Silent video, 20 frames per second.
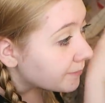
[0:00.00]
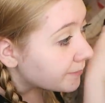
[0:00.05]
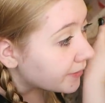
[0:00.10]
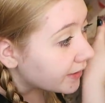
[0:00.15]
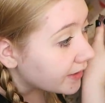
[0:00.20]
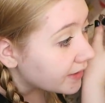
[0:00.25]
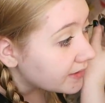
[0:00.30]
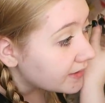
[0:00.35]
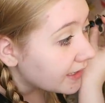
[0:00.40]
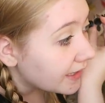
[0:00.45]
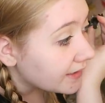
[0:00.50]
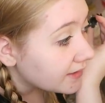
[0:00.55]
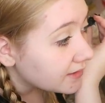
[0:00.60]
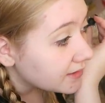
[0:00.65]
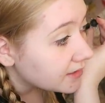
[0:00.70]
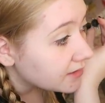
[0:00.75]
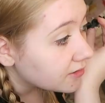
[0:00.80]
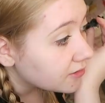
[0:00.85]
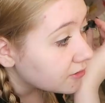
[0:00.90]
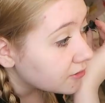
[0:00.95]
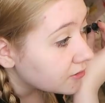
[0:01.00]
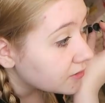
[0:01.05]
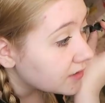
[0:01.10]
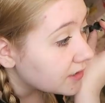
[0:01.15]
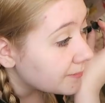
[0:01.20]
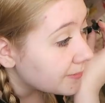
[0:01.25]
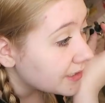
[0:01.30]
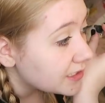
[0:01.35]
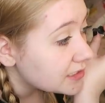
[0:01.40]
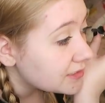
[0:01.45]
but natalie who
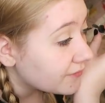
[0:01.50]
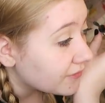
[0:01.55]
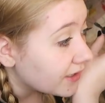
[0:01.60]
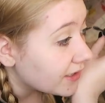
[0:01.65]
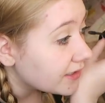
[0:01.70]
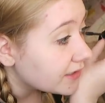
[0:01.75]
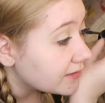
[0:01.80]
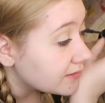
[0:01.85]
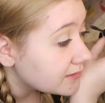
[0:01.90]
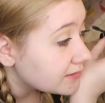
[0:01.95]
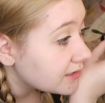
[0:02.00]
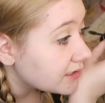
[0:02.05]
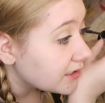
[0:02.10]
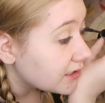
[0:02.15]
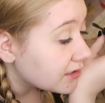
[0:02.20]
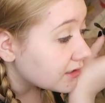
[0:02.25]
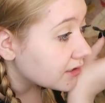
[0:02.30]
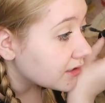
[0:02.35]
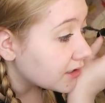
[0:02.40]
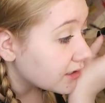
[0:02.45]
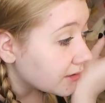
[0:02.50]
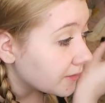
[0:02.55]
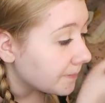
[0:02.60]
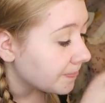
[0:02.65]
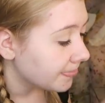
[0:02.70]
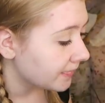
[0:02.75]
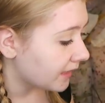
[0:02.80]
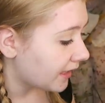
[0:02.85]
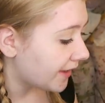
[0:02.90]
he bet his friends that he could